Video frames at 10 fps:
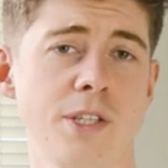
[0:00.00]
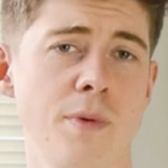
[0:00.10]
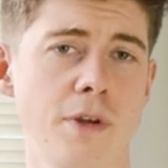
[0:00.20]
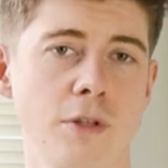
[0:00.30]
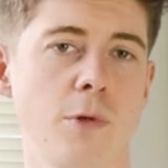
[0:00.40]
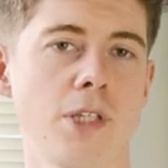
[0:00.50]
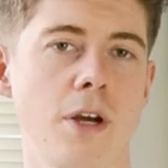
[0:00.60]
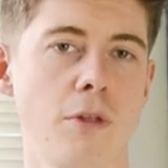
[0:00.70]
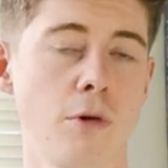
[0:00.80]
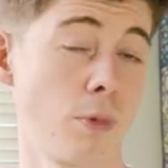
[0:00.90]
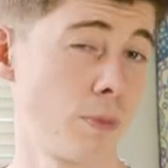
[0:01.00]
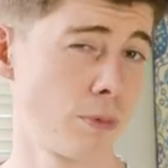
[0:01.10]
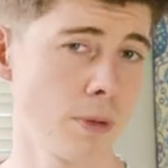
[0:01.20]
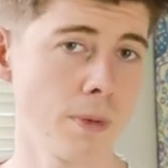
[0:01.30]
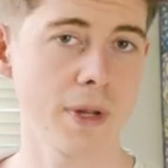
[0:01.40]
some of those which I thought were
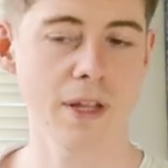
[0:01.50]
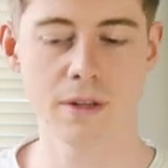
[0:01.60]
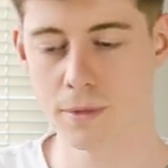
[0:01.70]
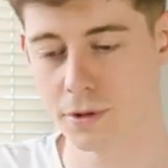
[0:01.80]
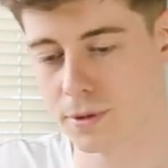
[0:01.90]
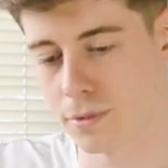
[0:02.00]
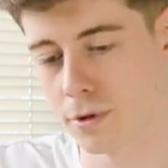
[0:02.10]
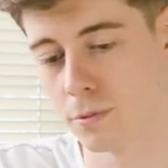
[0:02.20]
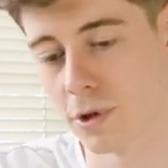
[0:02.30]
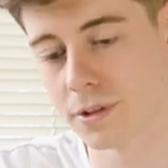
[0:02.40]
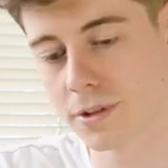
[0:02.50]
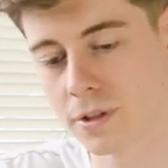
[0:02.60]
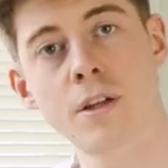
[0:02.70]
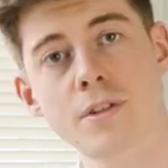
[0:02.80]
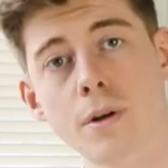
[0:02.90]
probably the most important ones.
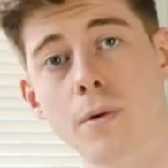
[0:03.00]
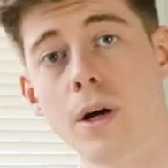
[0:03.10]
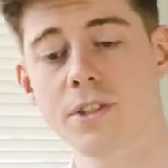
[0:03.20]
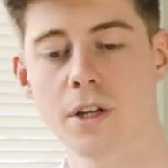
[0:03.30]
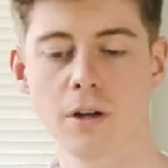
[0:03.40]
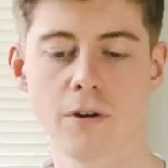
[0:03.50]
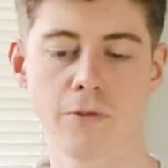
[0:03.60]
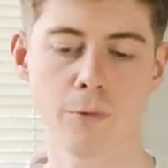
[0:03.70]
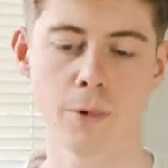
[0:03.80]
So I started off